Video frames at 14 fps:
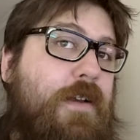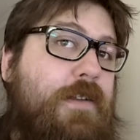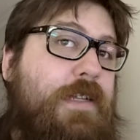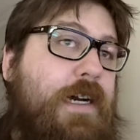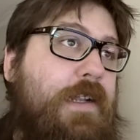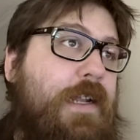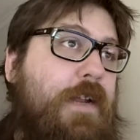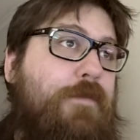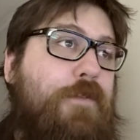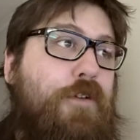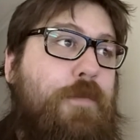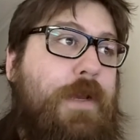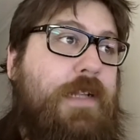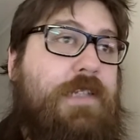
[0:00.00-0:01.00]
done in
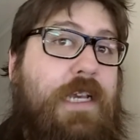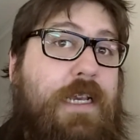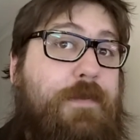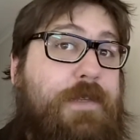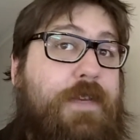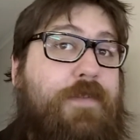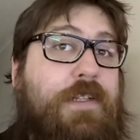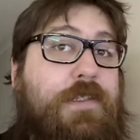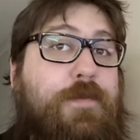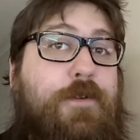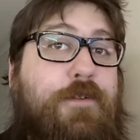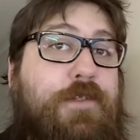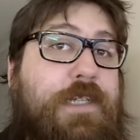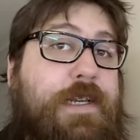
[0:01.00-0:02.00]
real big teams, even in
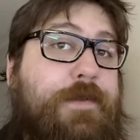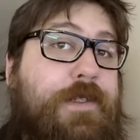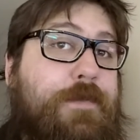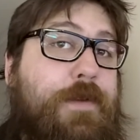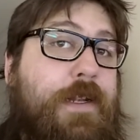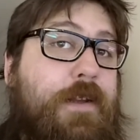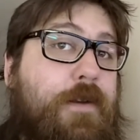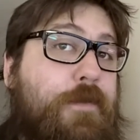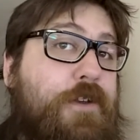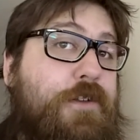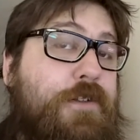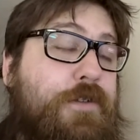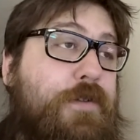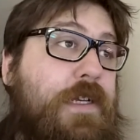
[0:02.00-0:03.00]
small teams, depending on what
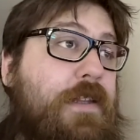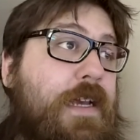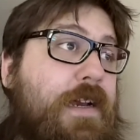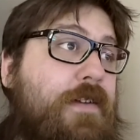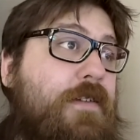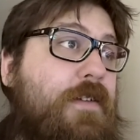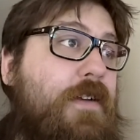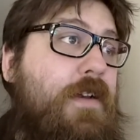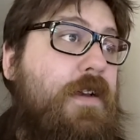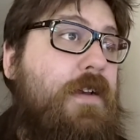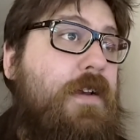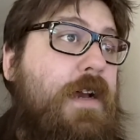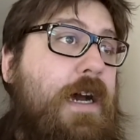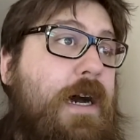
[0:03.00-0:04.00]
you're doing now.
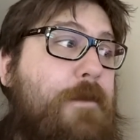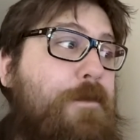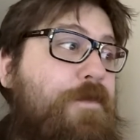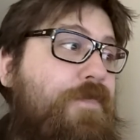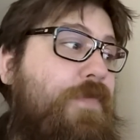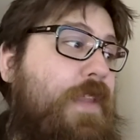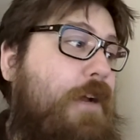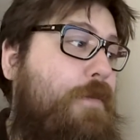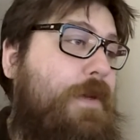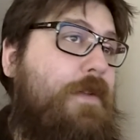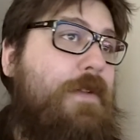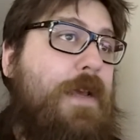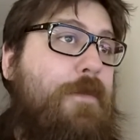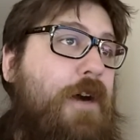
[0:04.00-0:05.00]

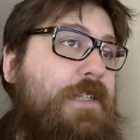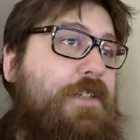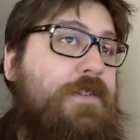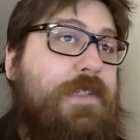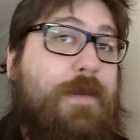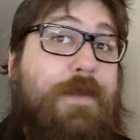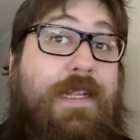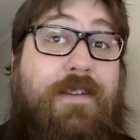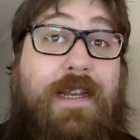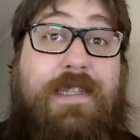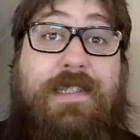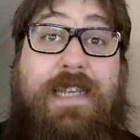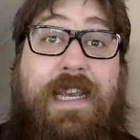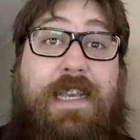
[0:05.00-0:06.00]
They might do something
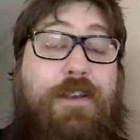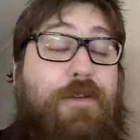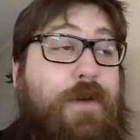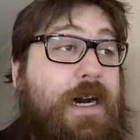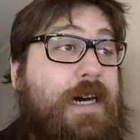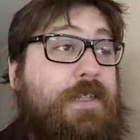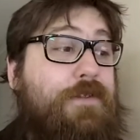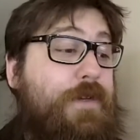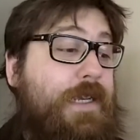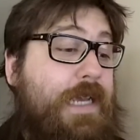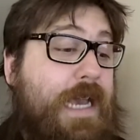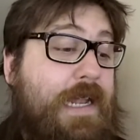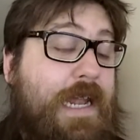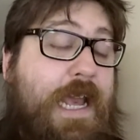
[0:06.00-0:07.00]
like, say you are
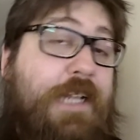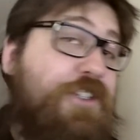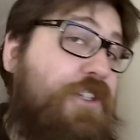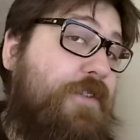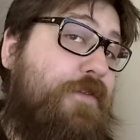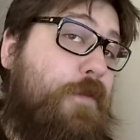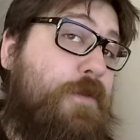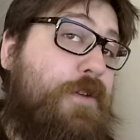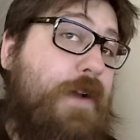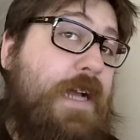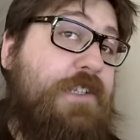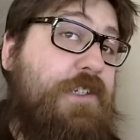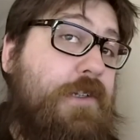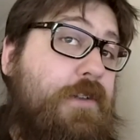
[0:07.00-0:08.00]
doing an engine from
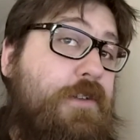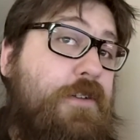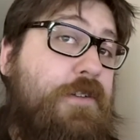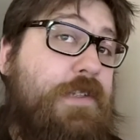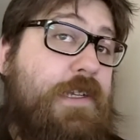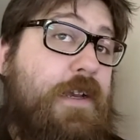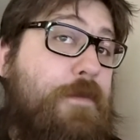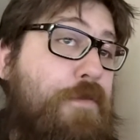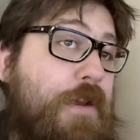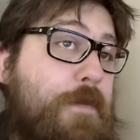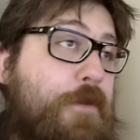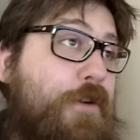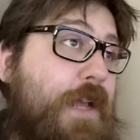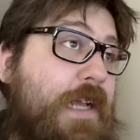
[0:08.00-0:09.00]
scratch. You're not using a
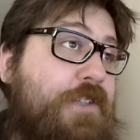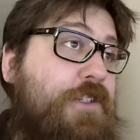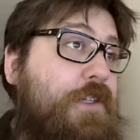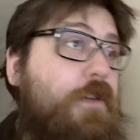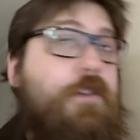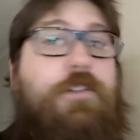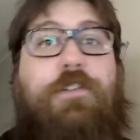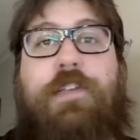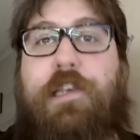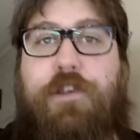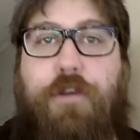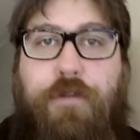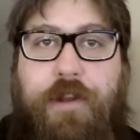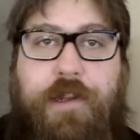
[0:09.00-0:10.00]
pre-bought engine, you're not
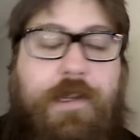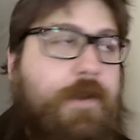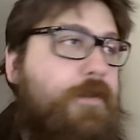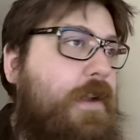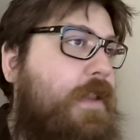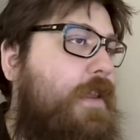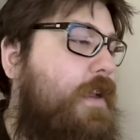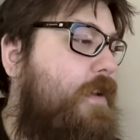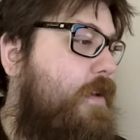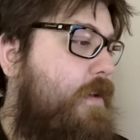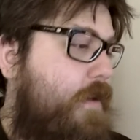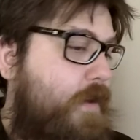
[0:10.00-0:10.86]
using Unity or anything.